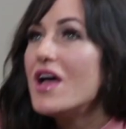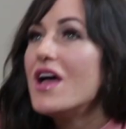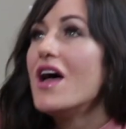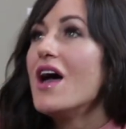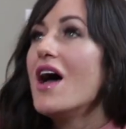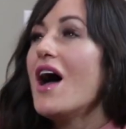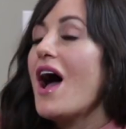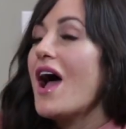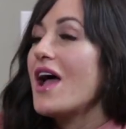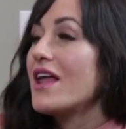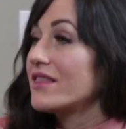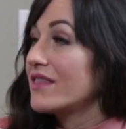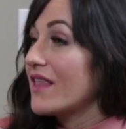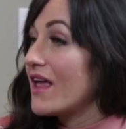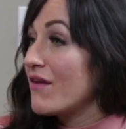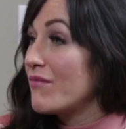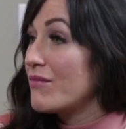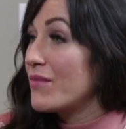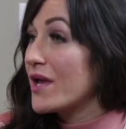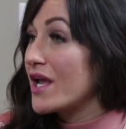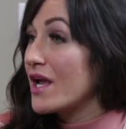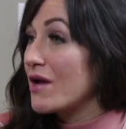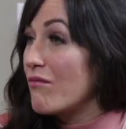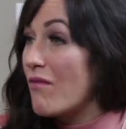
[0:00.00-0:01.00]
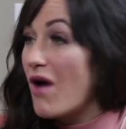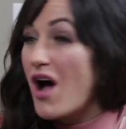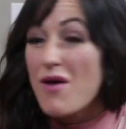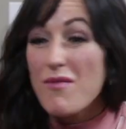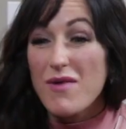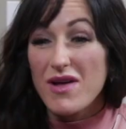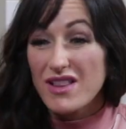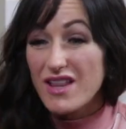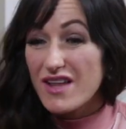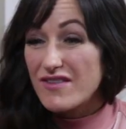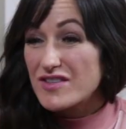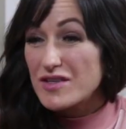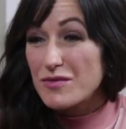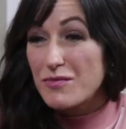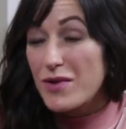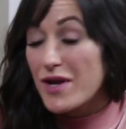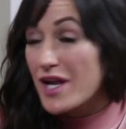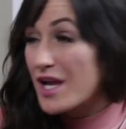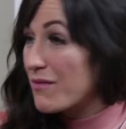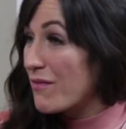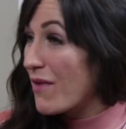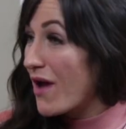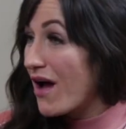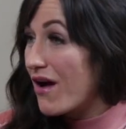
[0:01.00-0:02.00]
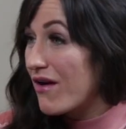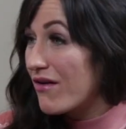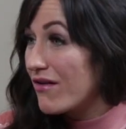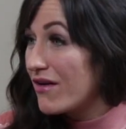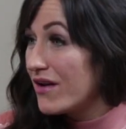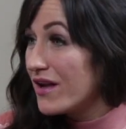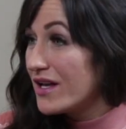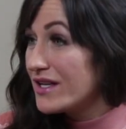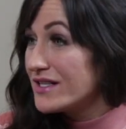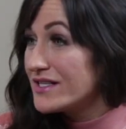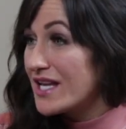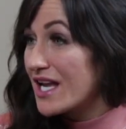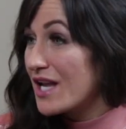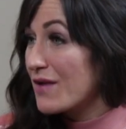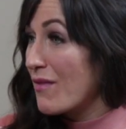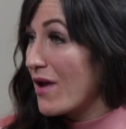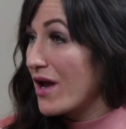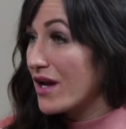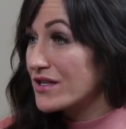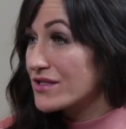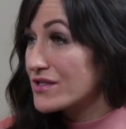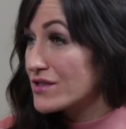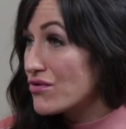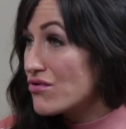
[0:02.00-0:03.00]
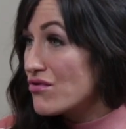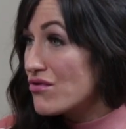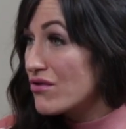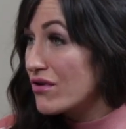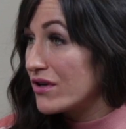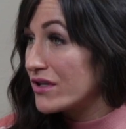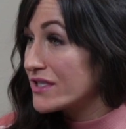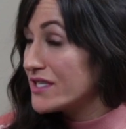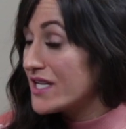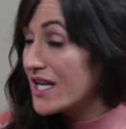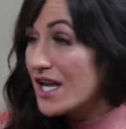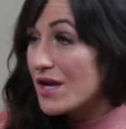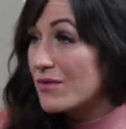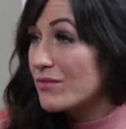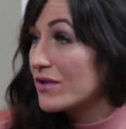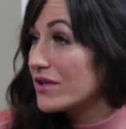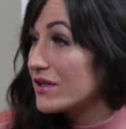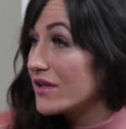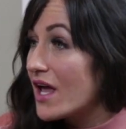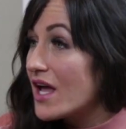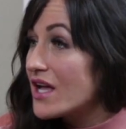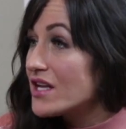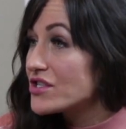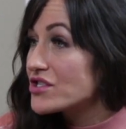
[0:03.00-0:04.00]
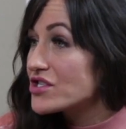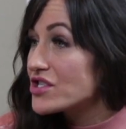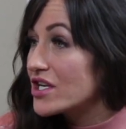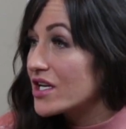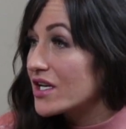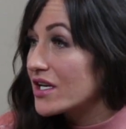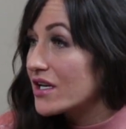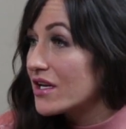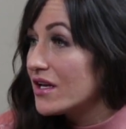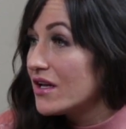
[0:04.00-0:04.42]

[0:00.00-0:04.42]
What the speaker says: I love being a mom. I love to take him out of school and take him to lunch and